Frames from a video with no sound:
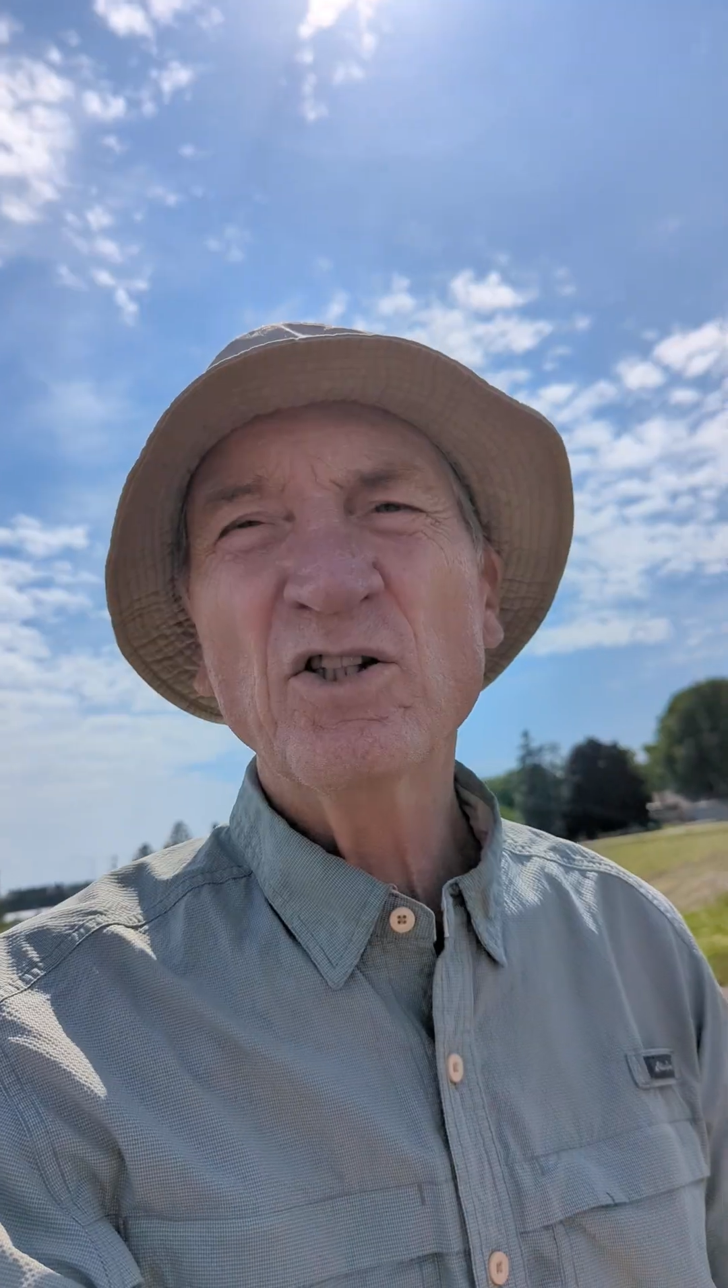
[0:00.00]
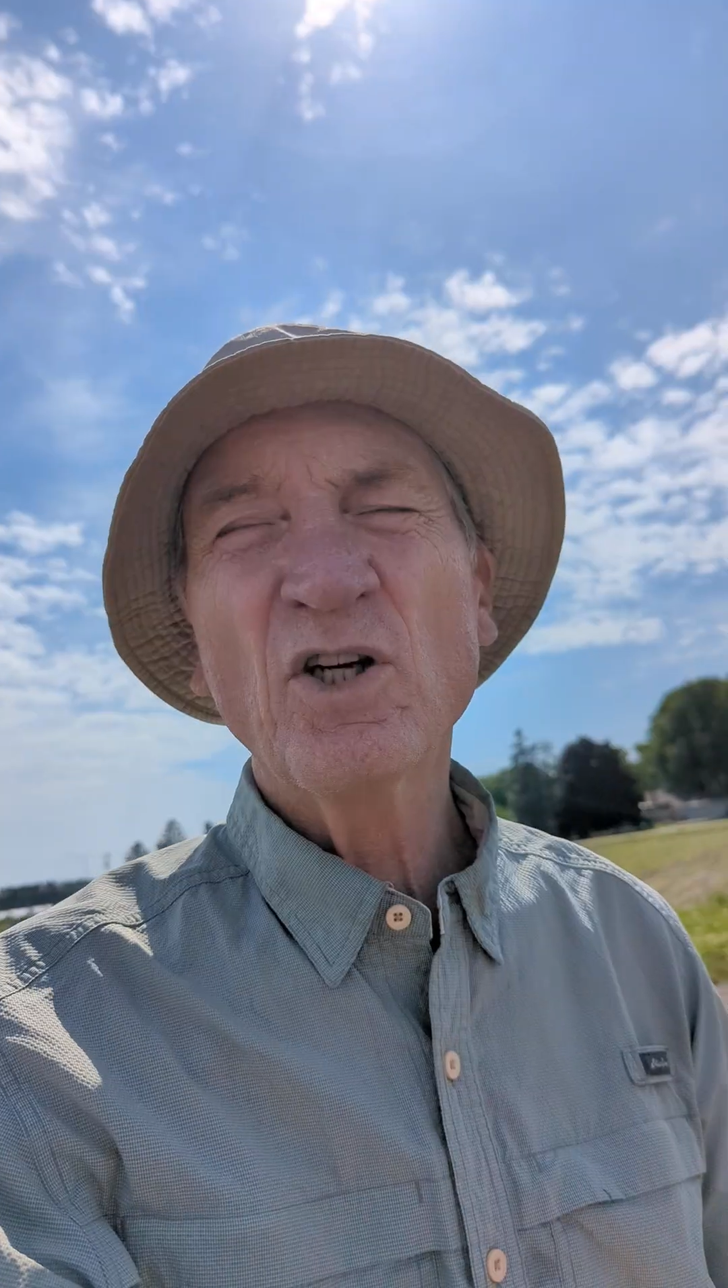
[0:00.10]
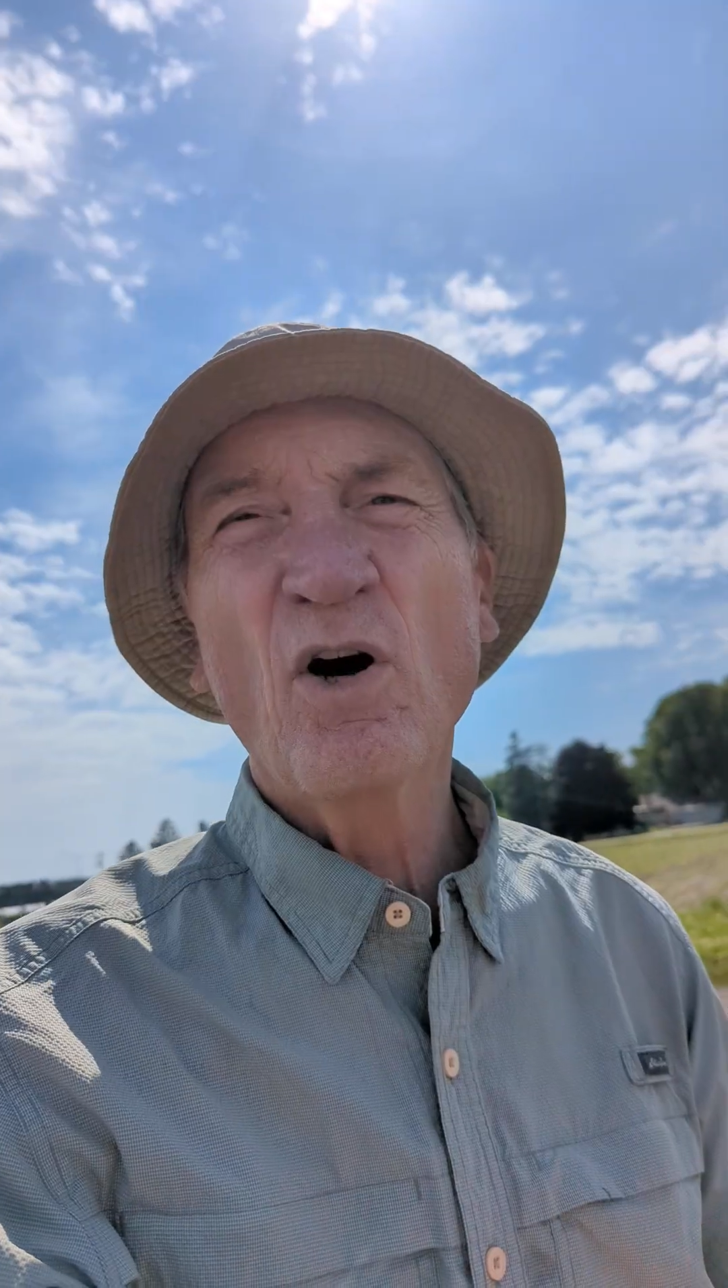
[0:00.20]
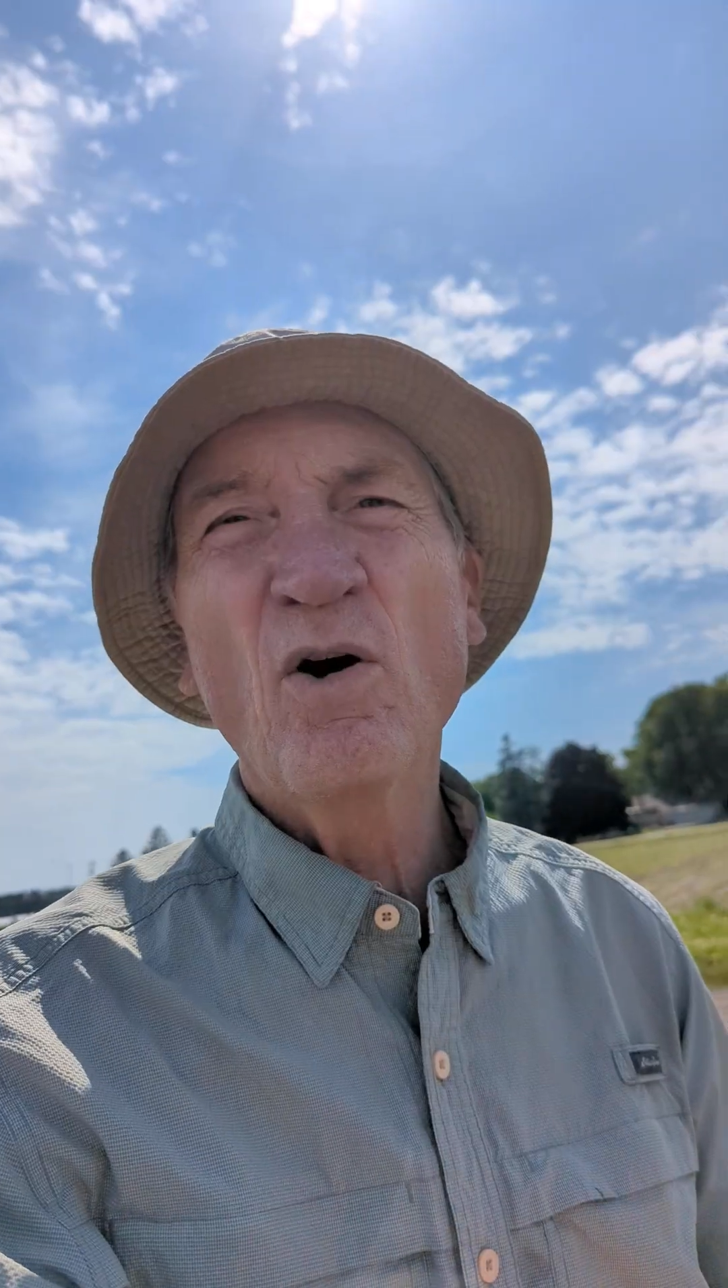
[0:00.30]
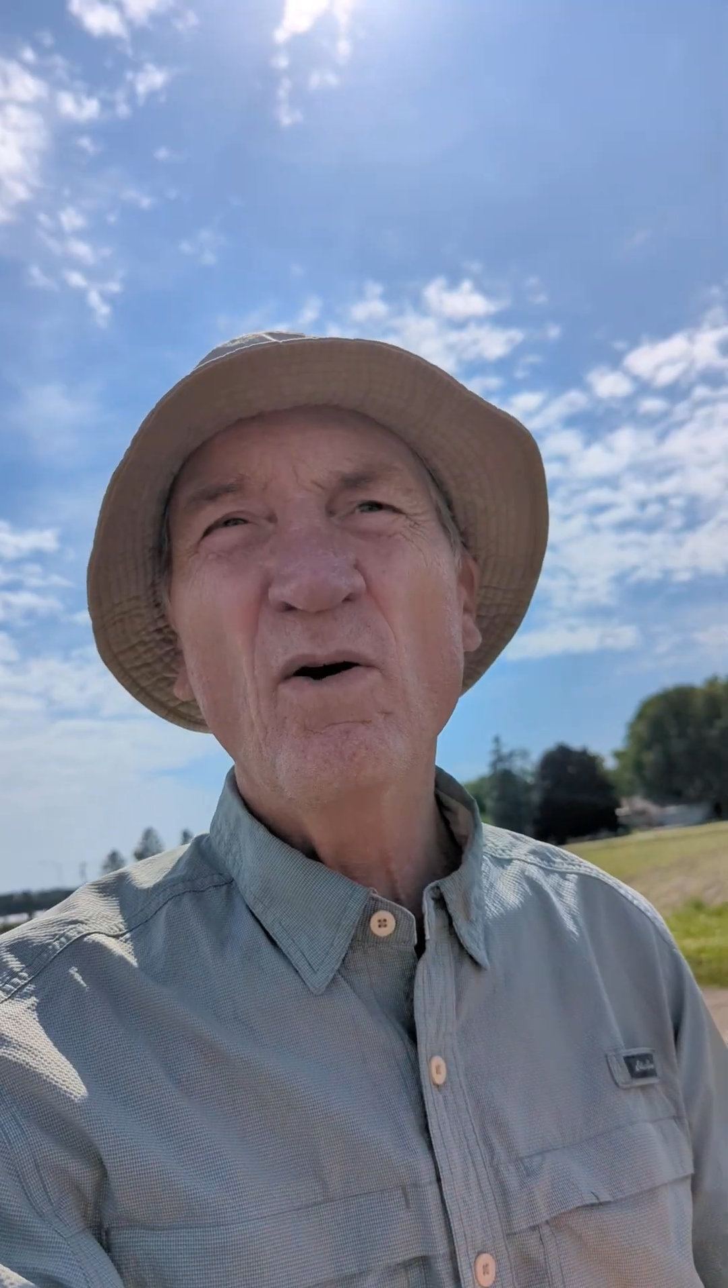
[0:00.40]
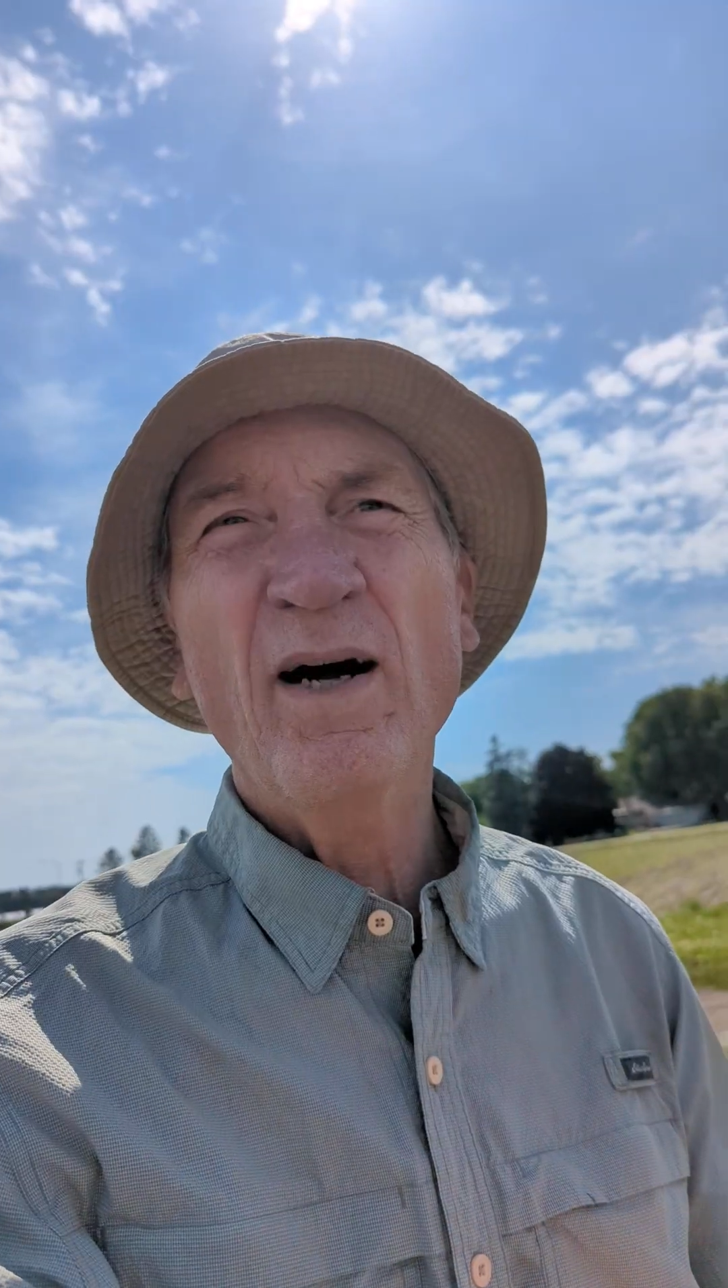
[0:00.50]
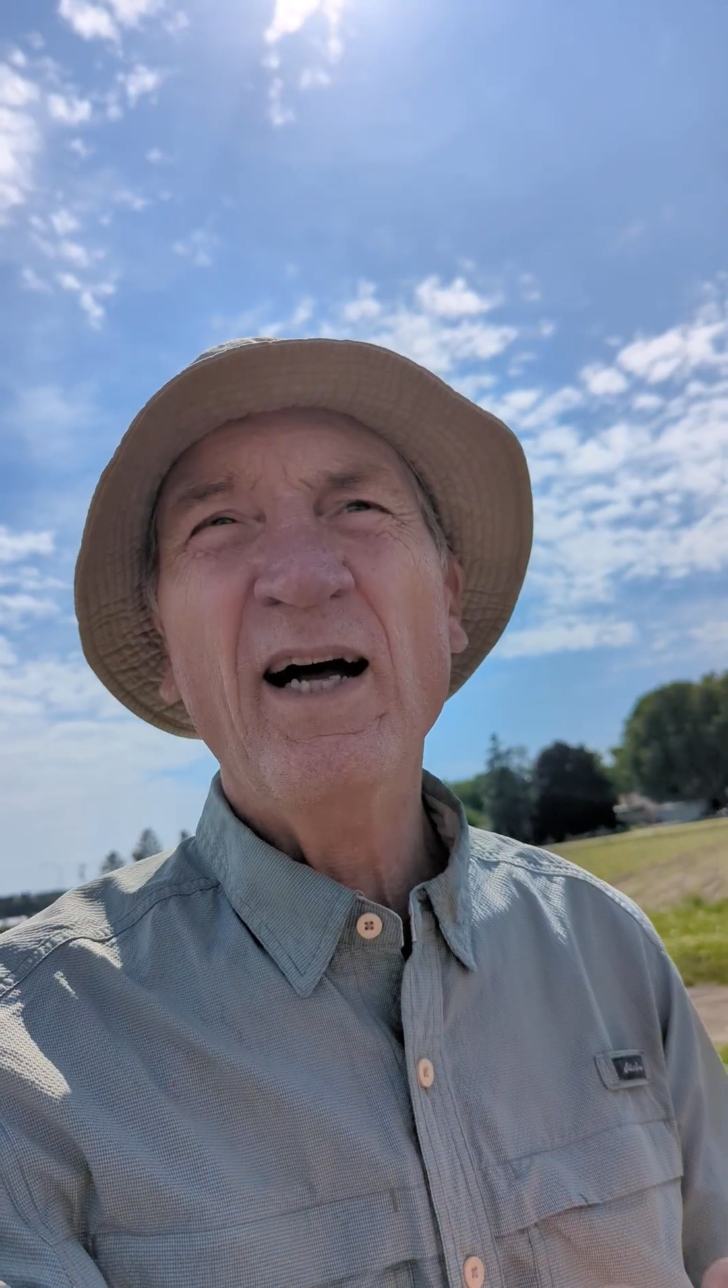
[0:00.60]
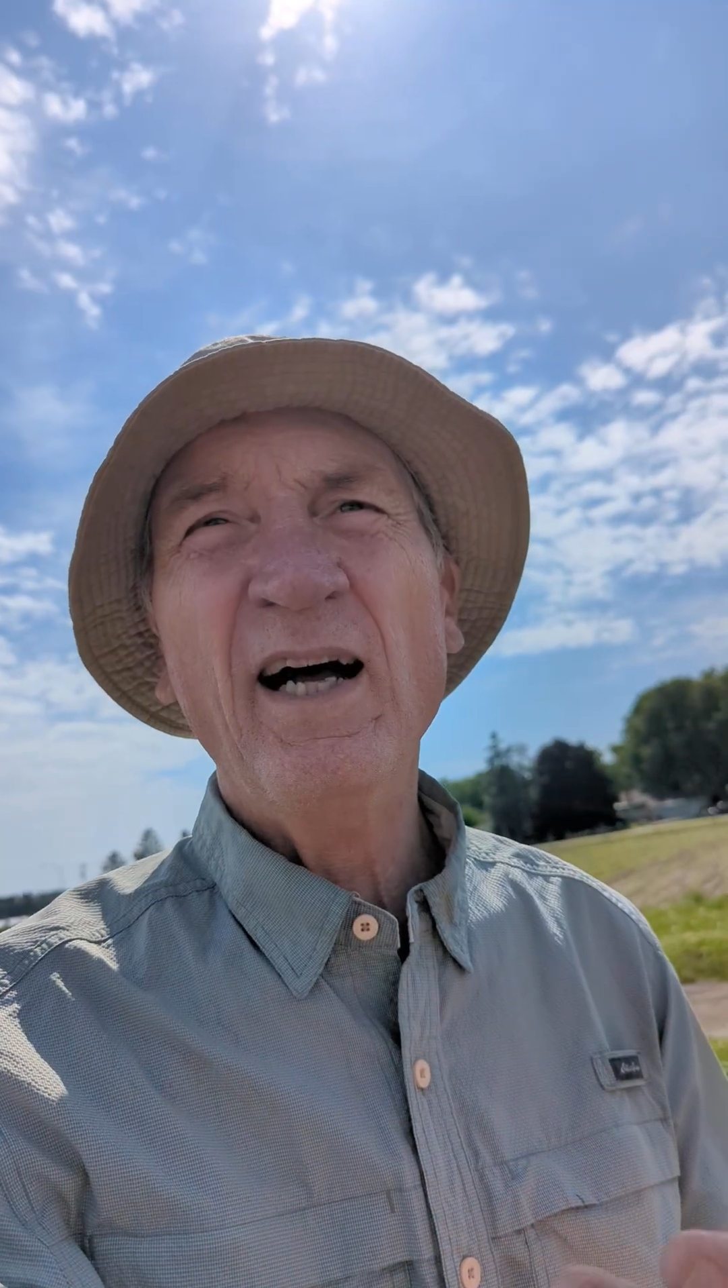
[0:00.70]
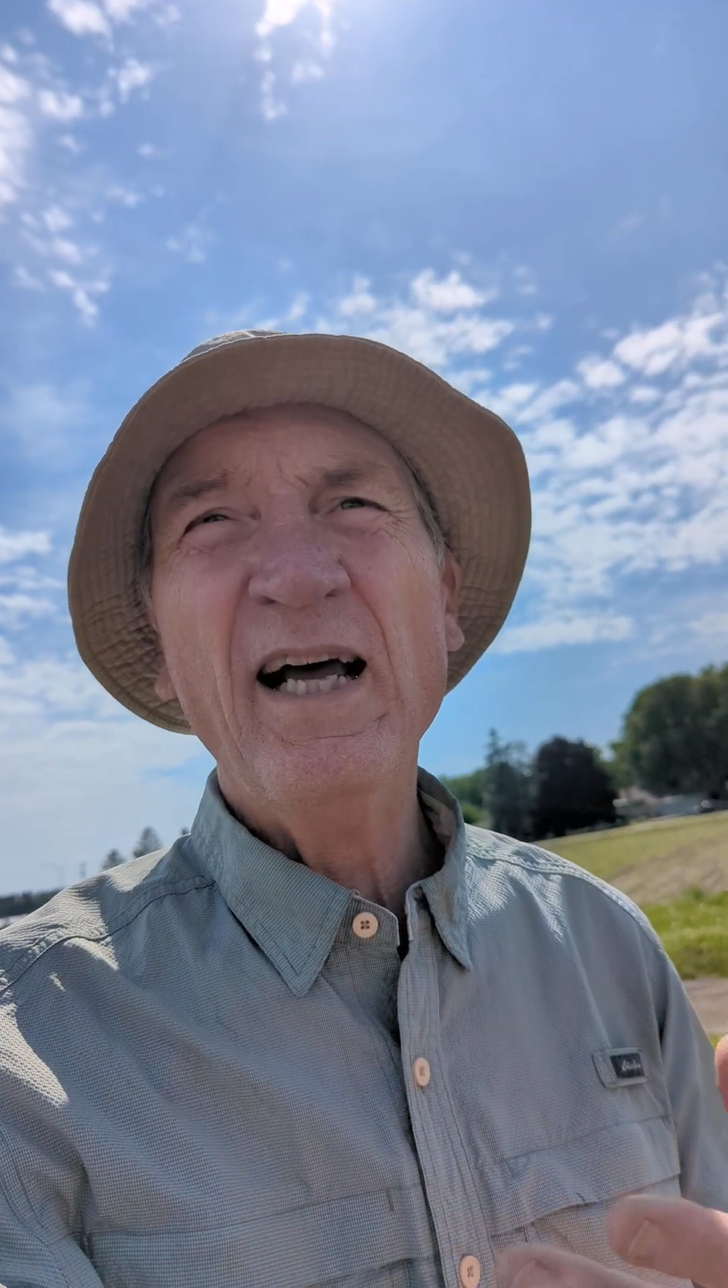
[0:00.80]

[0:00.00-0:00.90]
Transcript: so